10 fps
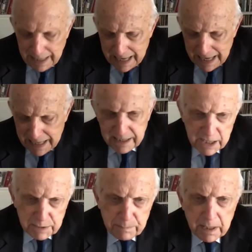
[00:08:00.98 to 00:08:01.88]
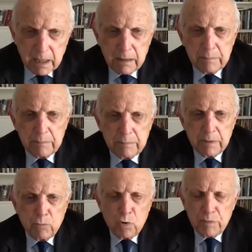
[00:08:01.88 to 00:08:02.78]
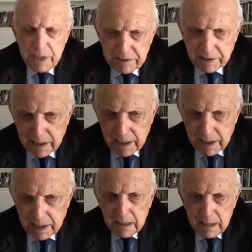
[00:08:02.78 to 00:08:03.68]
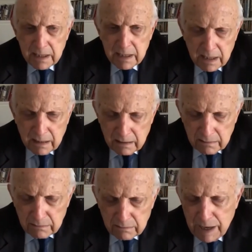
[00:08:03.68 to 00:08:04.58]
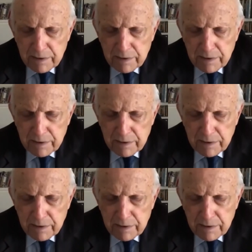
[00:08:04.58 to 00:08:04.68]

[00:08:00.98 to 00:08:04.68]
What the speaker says: it has become more recently under